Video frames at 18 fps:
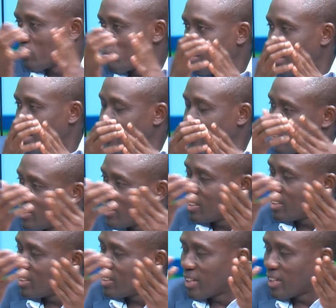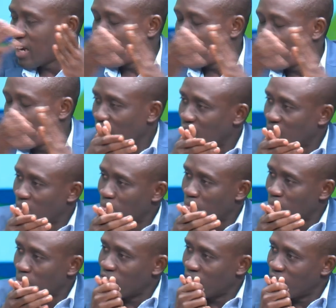but he may have the
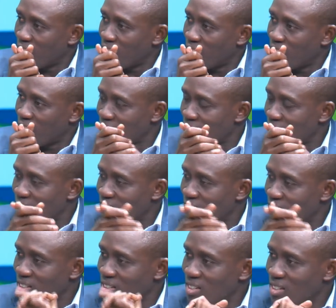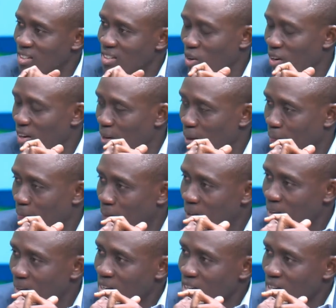bacteria in him or her
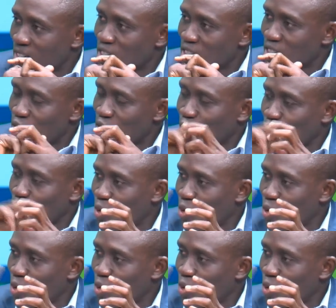it or no